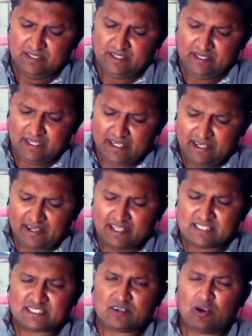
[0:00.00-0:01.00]

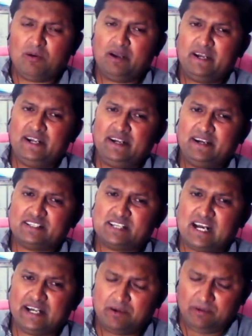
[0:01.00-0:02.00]
interest over interest
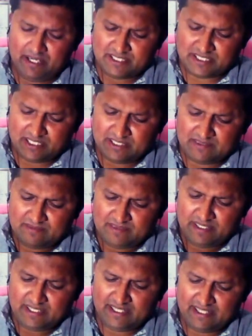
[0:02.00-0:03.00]
articulation,
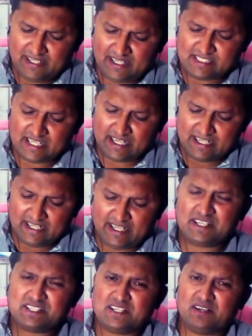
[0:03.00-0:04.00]
interest
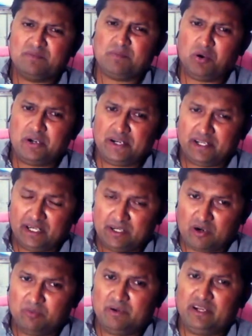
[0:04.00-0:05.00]
aggregation, political
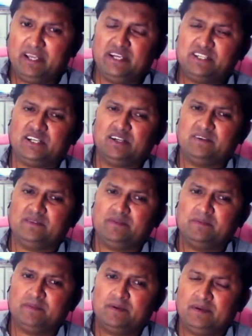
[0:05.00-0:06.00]
communication.
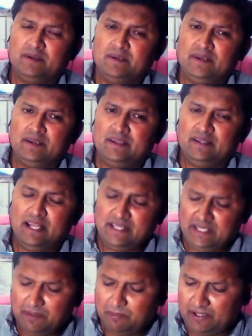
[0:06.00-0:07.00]
Then
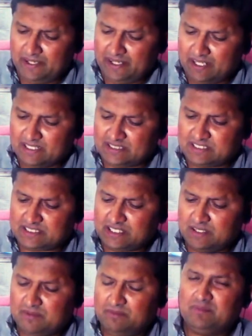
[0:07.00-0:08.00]
the political
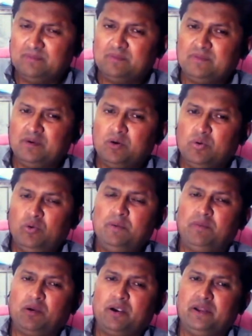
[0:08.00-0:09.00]
system will
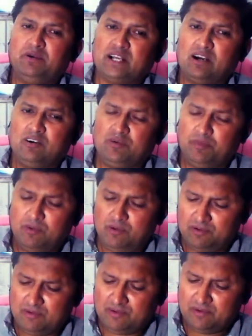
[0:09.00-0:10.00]
produce output.
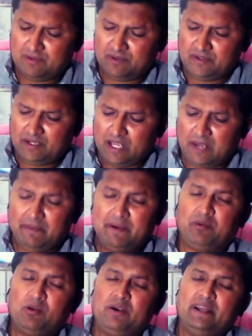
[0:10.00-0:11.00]
I mean,
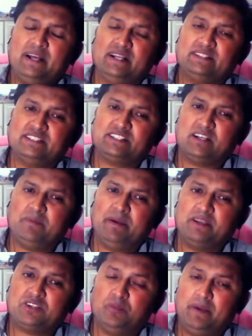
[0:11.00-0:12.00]
political system
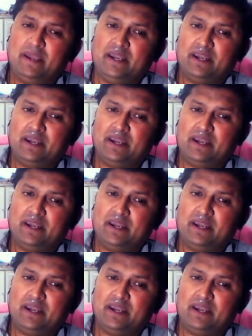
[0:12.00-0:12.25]
has to make